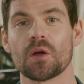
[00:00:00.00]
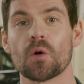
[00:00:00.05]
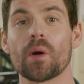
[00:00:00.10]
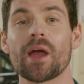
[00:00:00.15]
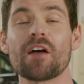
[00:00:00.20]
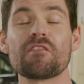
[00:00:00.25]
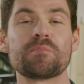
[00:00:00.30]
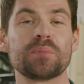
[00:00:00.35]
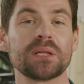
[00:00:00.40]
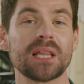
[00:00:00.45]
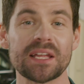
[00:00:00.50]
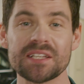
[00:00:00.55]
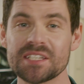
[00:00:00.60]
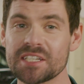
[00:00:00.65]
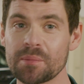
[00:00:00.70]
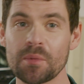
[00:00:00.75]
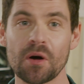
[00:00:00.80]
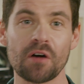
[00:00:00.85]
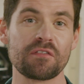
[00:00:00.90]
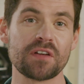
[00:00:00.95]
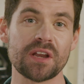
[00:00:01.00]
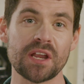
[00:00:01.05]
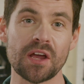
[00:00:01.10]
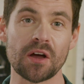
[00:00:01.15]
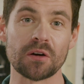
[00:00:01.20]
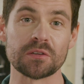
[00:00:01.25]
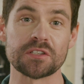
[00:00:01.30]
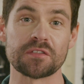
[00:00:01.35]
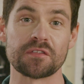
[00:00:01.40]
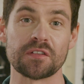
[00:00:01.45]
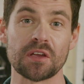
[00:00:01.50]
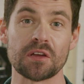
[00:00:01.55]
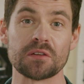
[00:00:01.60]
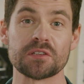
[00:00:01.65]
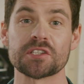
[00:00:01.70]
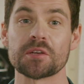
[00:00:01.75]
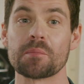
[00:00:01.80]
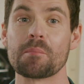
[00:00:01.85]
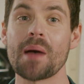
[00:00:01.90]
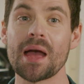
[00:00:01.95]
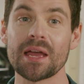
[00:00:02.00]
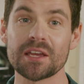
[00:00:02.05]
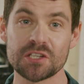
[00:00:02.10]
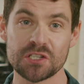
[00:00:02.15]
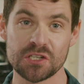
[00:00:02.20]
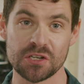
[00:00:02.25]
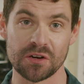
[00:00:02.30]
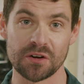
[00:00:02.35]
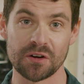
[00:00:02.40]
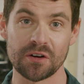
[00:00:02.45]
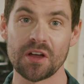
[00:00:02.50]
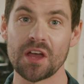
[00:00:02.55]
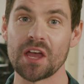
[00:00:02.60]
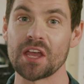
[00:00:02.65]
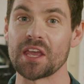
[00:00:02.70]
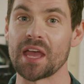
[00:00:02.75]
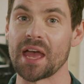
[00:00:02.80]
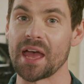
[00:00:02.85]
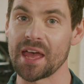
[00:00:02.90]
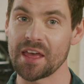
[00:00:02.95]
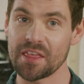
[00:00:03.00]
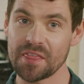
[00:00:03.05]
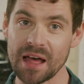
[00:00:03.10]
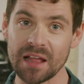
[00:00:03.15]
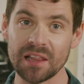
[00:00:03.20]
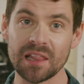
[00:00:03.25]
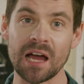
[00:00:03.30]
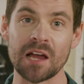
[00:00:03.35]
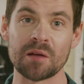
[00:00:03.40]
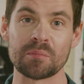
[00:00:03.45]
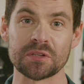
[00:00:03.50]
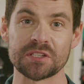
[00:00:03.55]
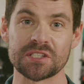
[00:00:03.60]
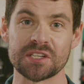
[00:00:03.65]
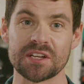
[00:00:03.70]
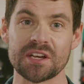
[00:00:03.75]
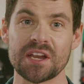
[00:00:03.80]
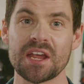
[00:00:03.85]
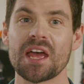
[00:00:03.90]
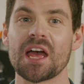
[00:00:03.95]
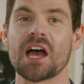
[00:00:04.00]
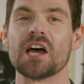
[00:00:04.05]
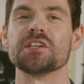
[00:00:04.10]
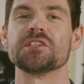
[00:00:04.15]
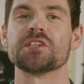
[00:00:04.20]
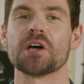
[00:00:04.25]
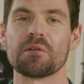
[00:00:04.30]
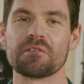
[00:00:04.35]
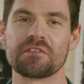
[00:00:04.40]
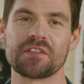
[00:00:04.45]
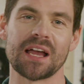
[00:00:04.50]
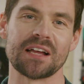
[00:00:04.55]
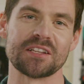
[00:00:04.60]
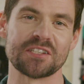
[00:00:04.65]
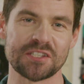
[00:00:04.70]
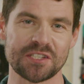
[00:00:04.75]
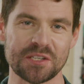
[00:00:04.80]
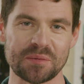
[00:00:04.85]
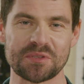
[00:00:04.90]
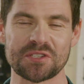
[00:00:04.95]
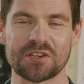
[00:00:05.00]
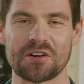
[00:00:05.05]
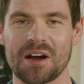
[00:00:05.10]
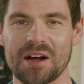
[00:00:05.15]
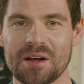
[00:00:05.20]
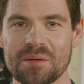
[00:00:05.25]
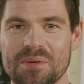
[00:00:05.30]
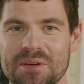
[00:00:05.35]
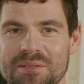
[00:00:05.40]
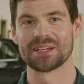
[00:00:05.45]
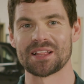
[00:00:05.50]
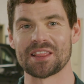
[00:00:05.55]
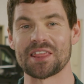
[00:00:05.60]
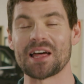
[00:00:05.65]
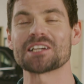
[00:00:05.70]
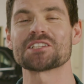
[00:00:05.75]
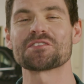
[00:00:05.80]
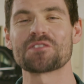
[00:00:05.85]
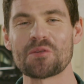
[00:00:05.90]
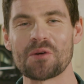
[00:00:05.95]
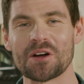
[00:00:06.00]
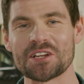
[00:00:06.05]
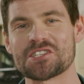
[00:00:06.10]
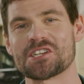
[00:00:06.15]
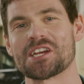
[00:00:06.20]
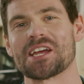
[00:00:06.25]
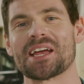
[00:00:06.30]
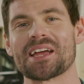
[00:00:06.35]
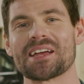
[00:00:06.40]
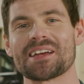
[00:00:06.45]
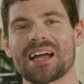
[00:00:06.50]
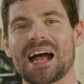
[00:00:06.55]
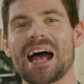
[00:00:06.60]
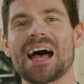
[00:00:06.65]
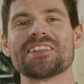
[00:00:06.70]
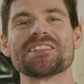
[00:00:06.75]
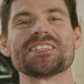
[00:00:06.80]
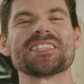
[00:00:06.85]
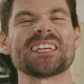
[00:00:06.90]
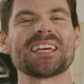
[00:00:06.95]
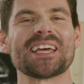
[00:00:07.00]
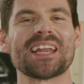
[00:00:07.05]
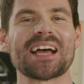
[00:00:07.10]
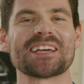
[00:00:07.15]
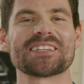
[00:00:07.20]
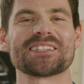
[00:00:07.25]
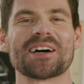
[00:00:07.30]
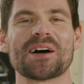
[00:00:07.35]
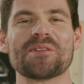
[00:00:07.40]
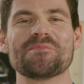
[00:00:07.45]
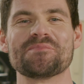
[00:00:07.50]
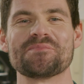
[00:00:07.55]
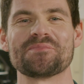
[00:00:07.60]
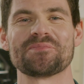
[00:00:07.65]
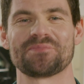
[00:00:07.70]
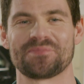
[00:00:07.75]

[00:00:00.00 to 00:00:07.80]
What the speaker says: We have plenty more videos for you, so make sure you hit that like button and don't forget to subscribe. Thanks for watching and see you next time.